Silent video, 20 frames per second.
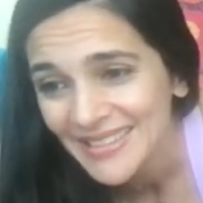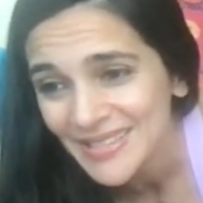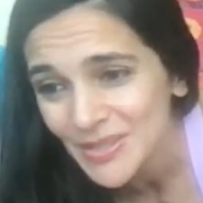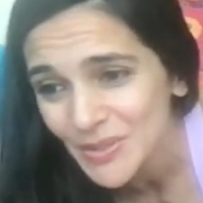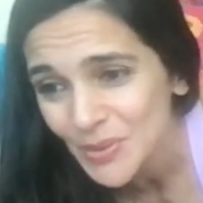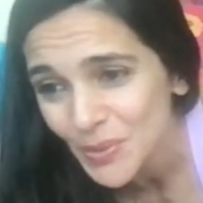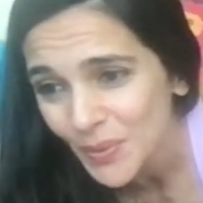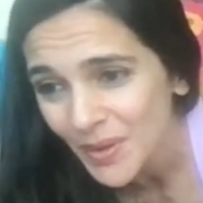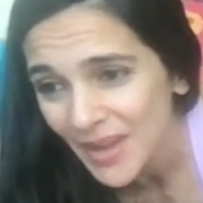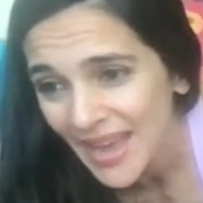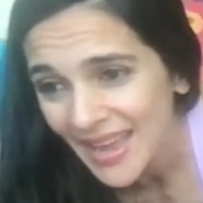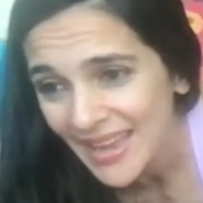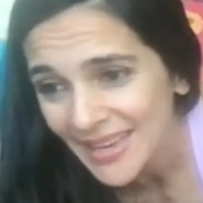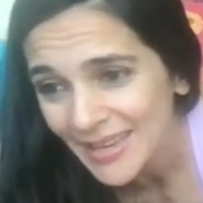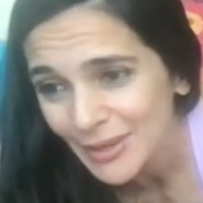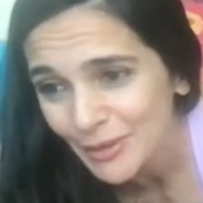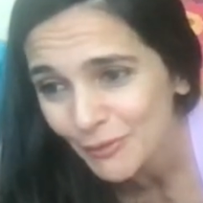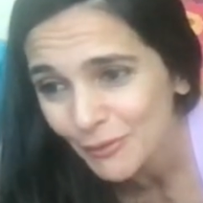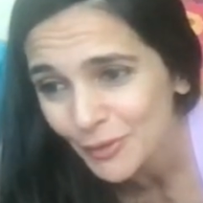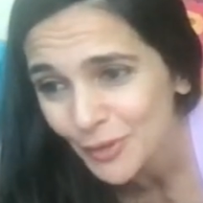That's so
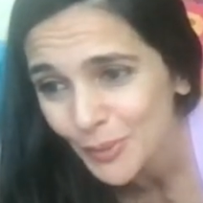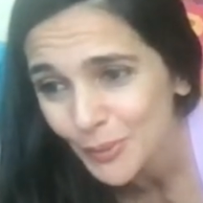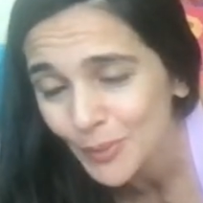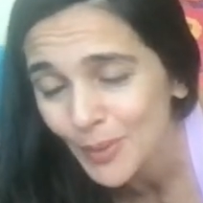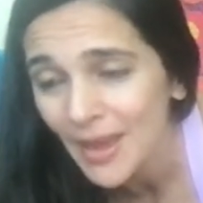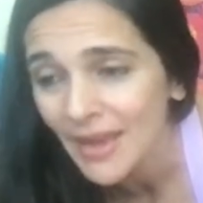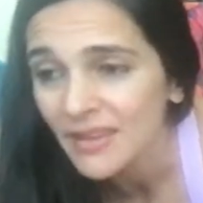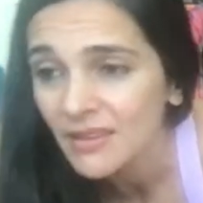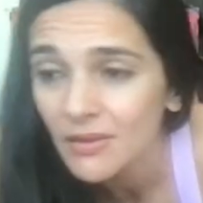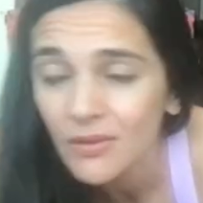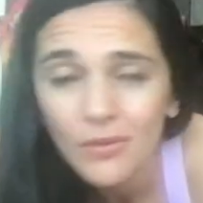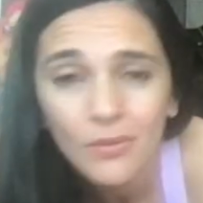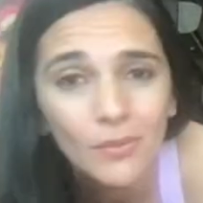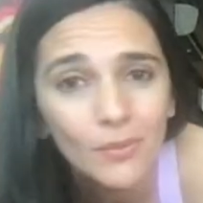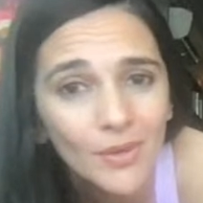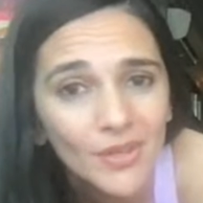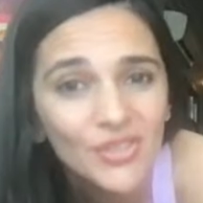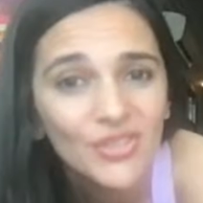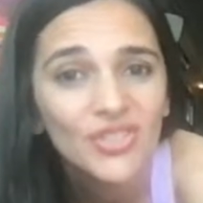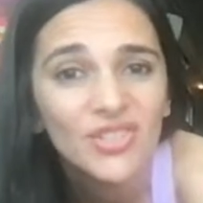kind of you. And
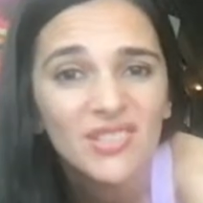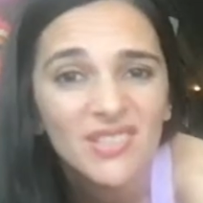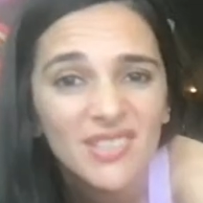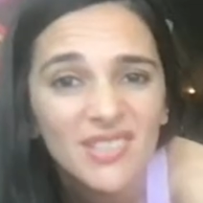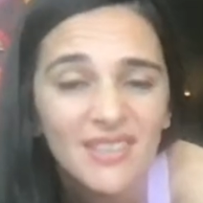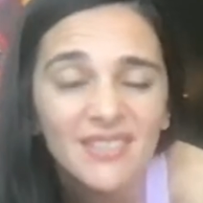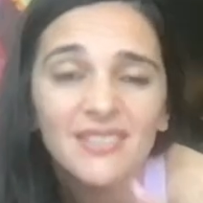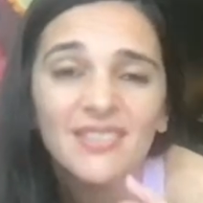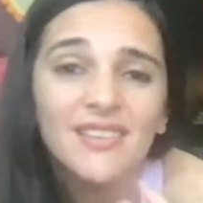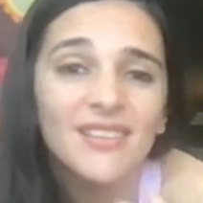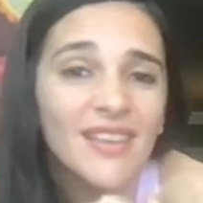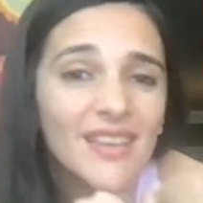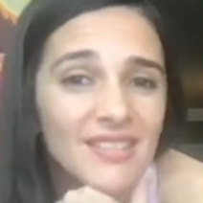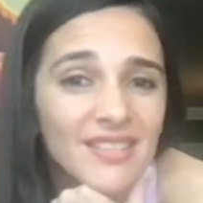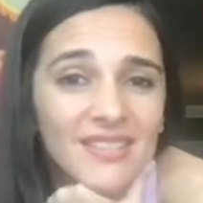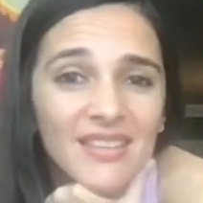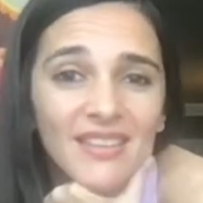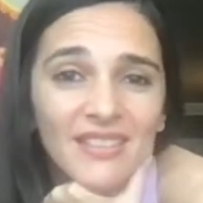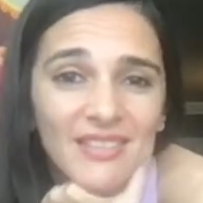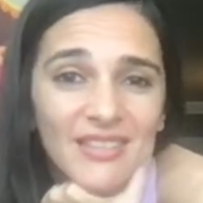you know what? Just
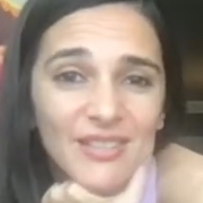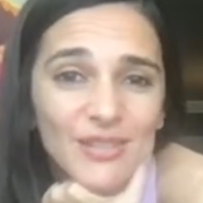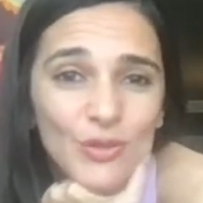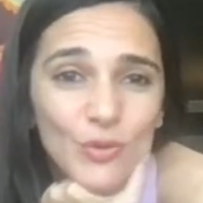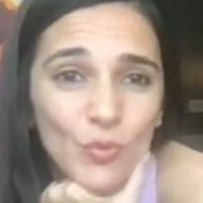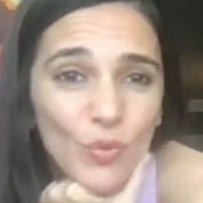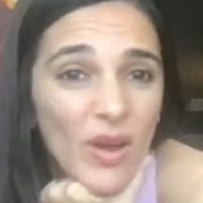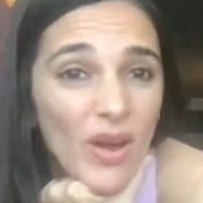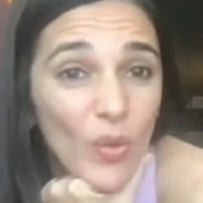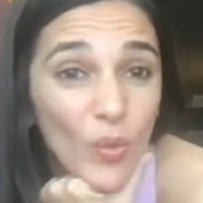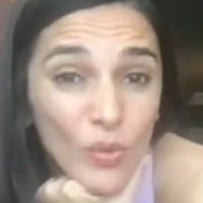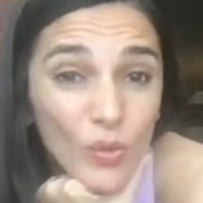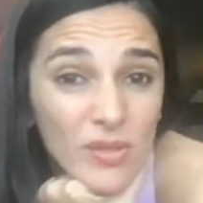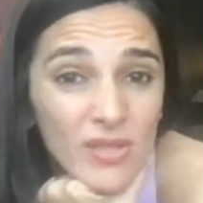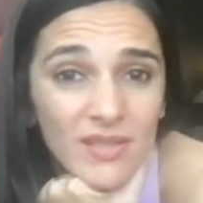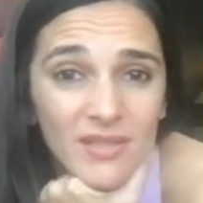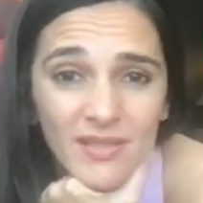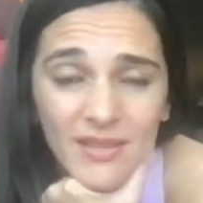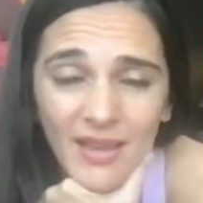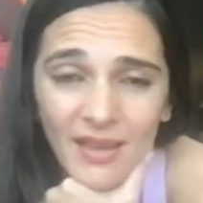yesterday, I said this to our
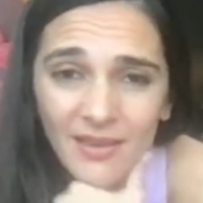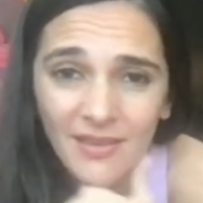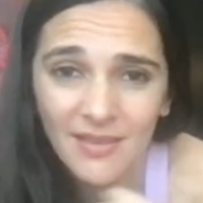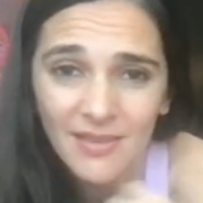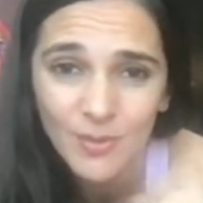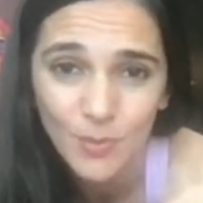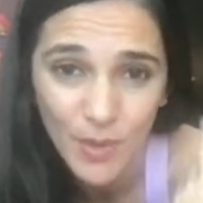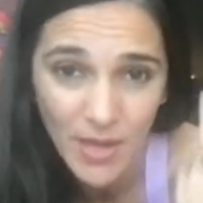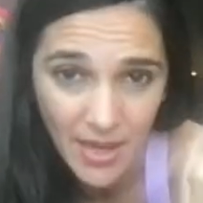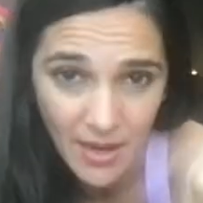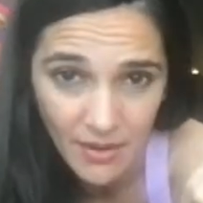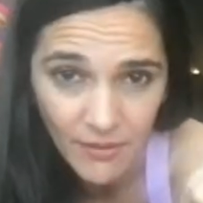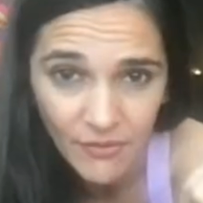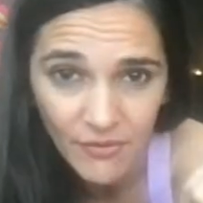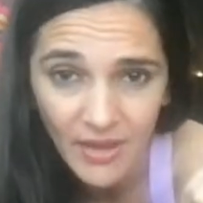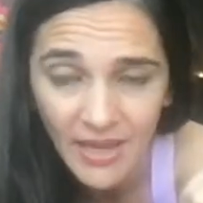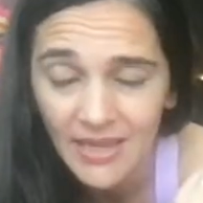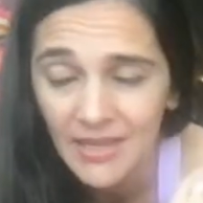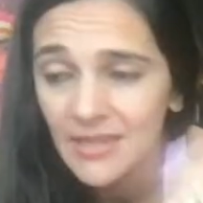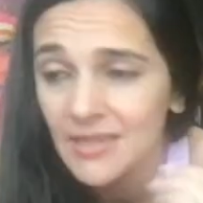older son because we
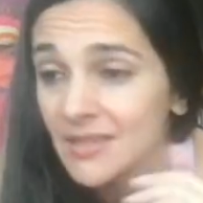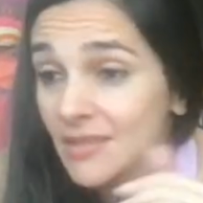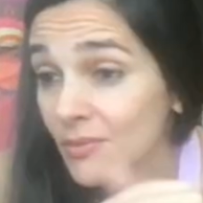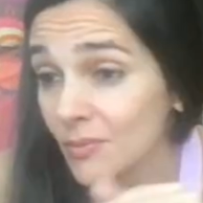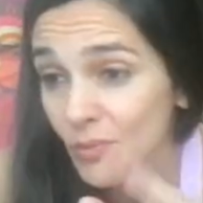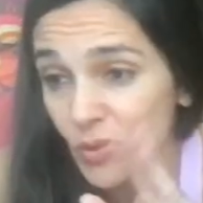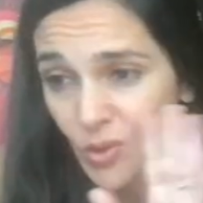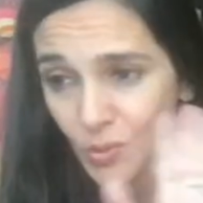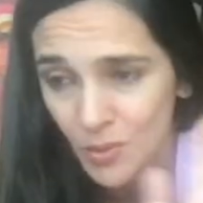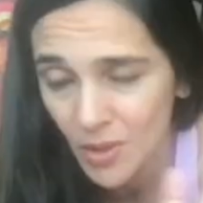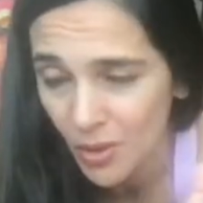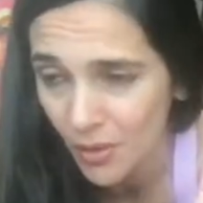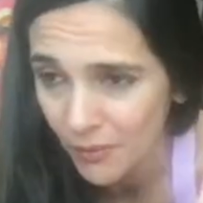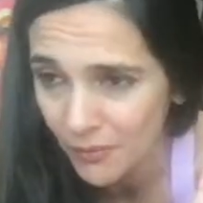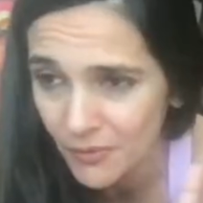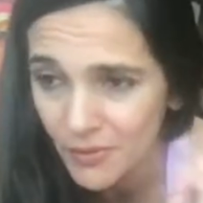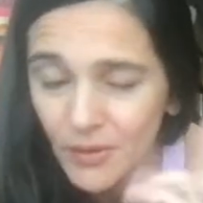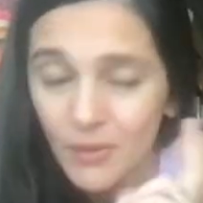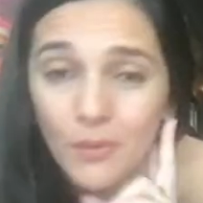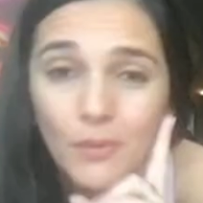had a fight, which
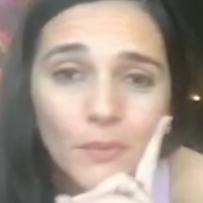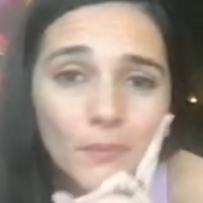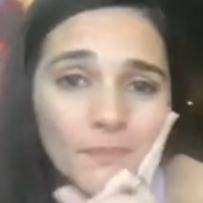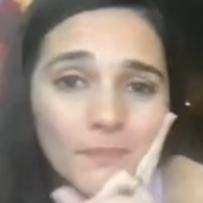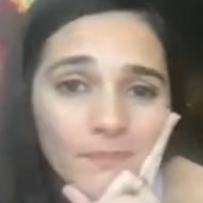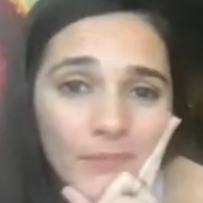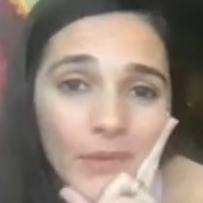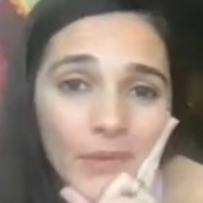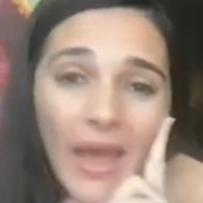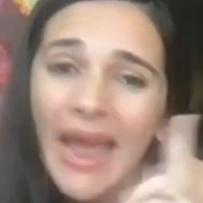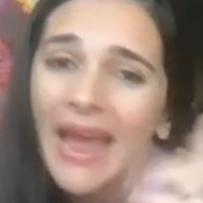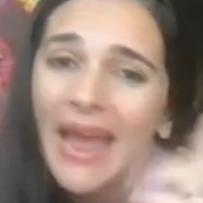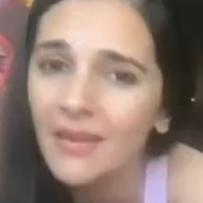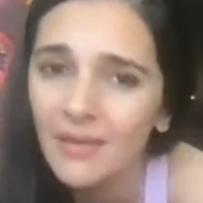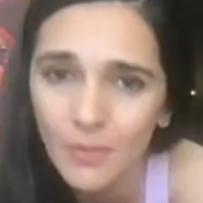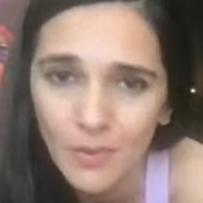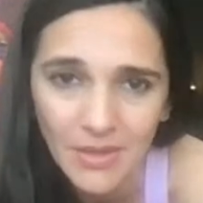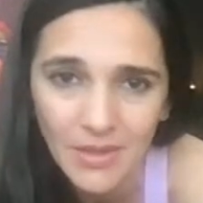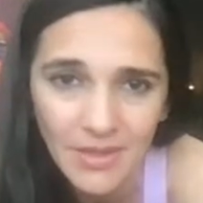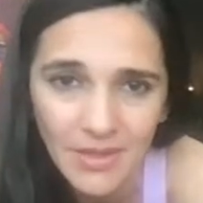we often do,
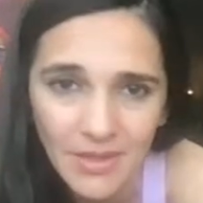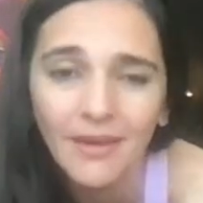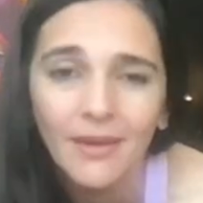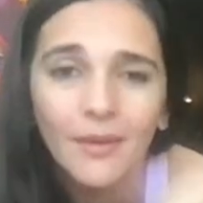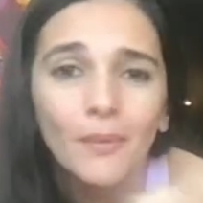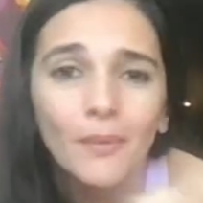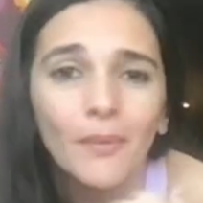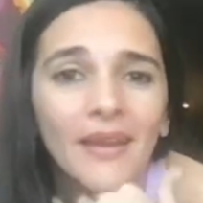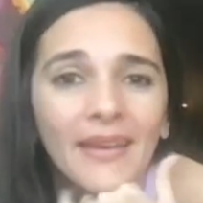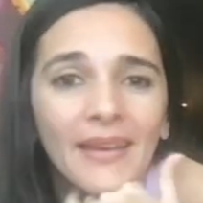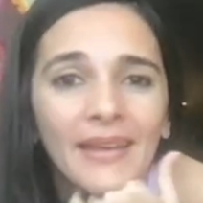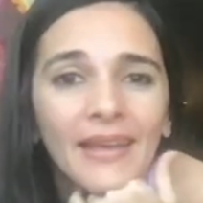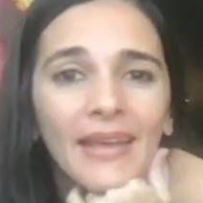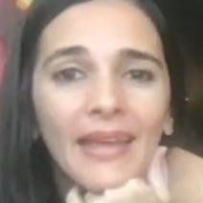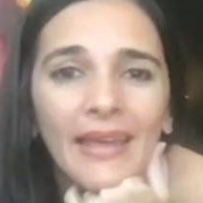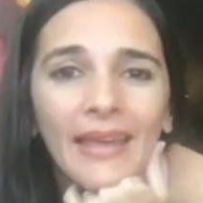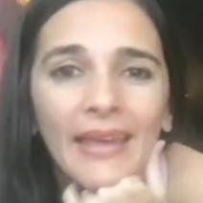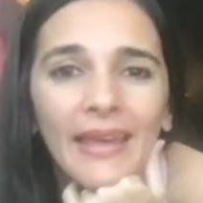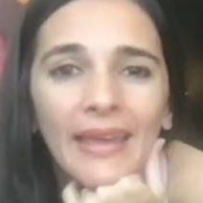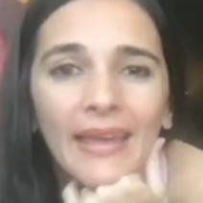and with the younger one.
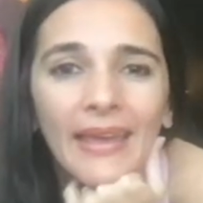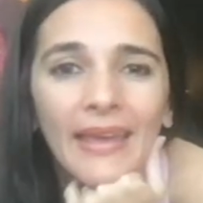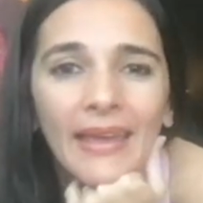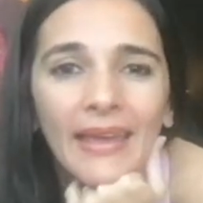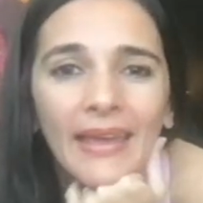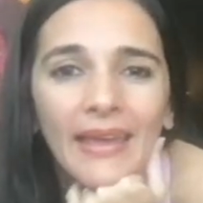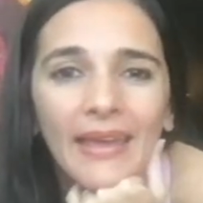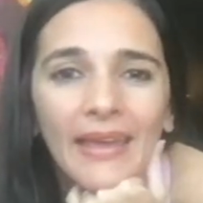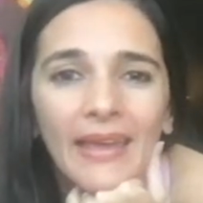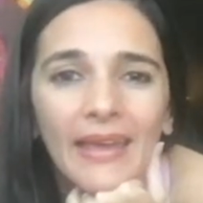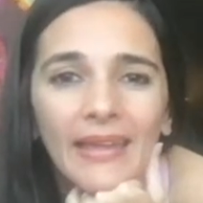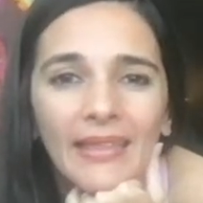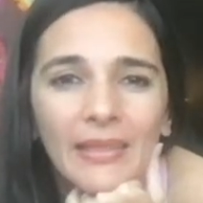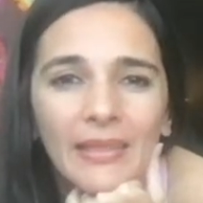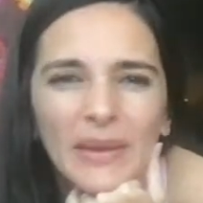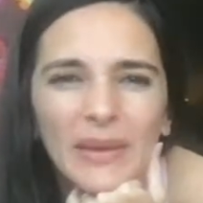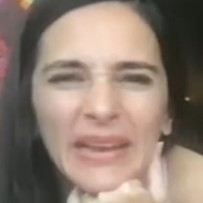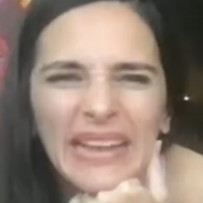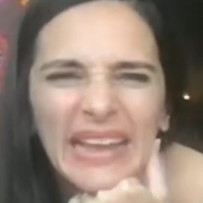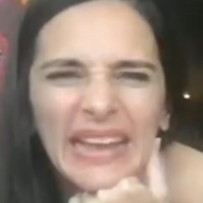
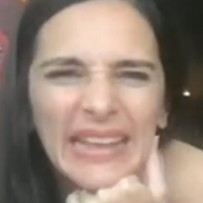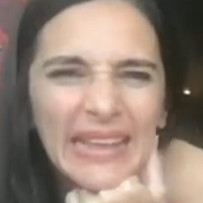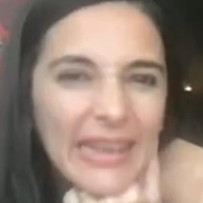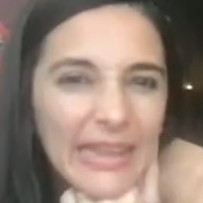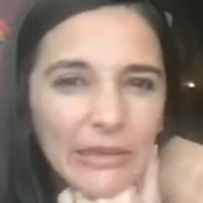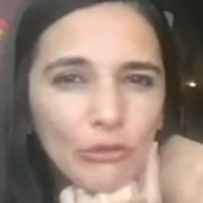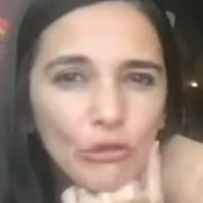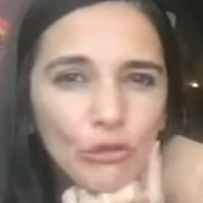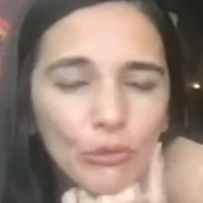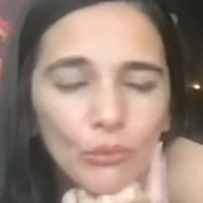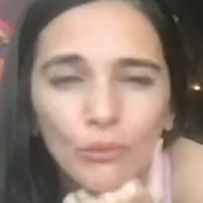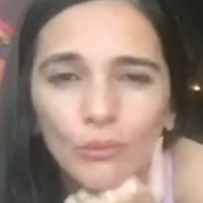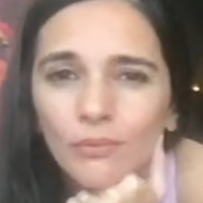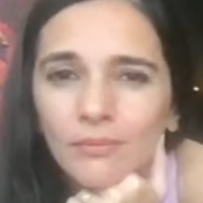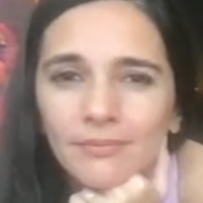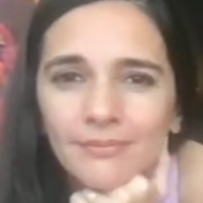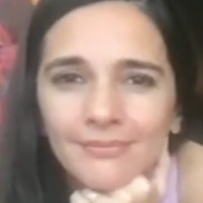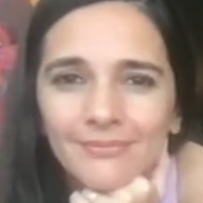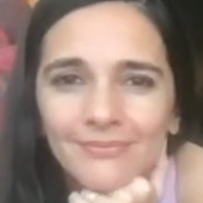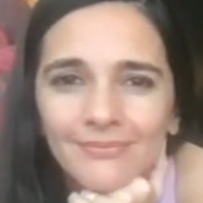And they were like, I hate
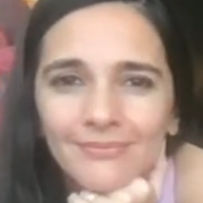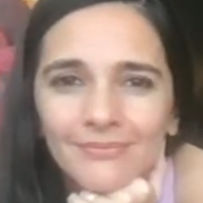you.